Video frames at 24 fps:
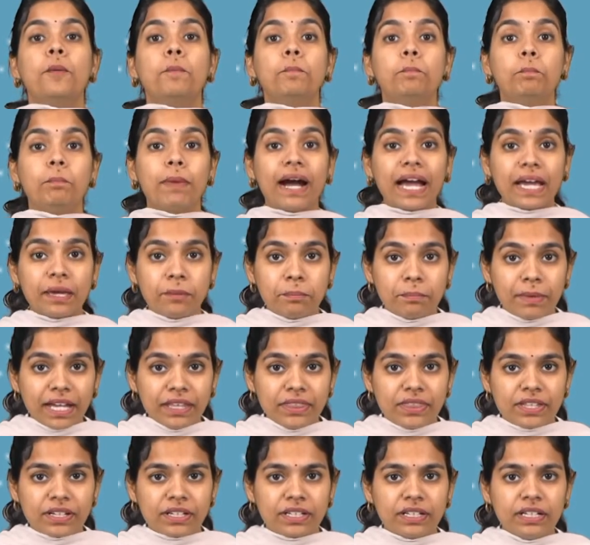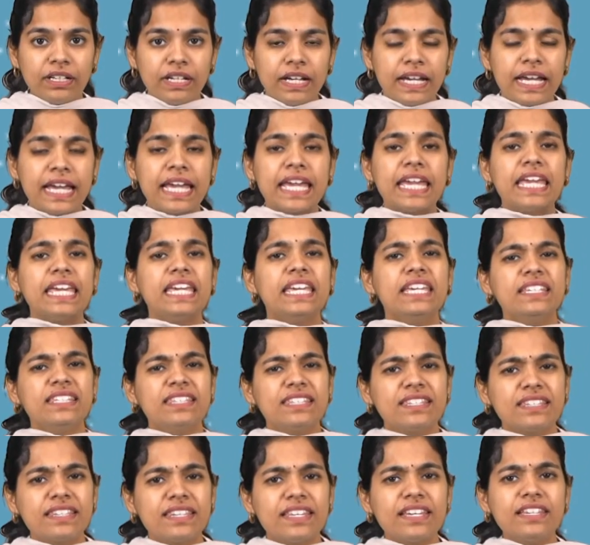My mother is
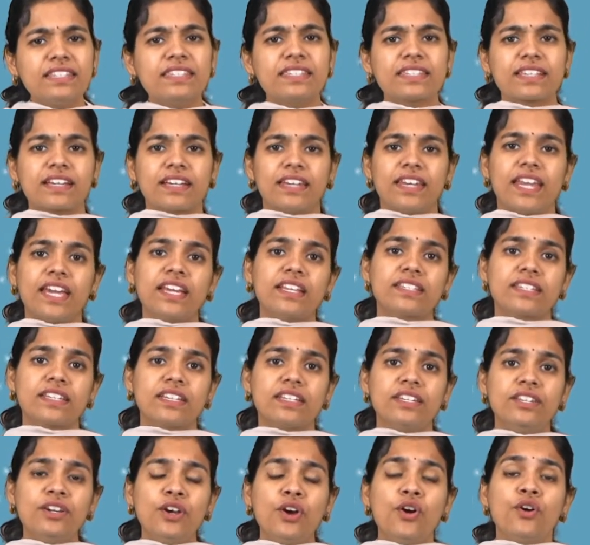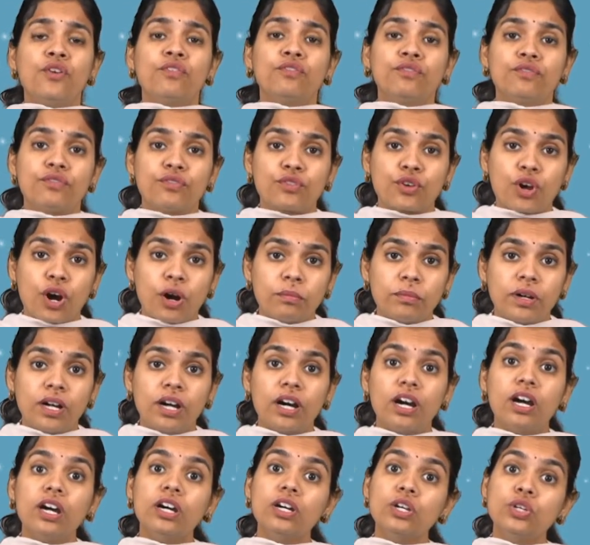disconnected from
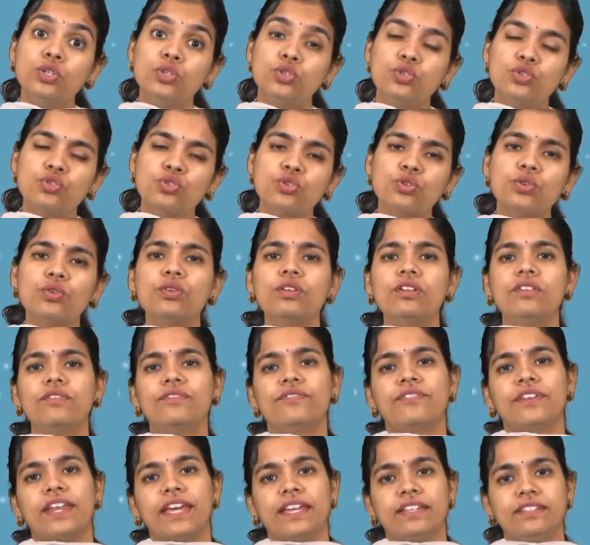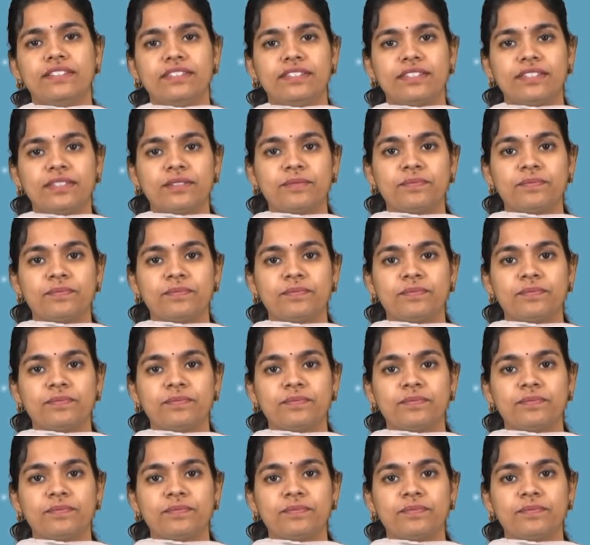her school friends.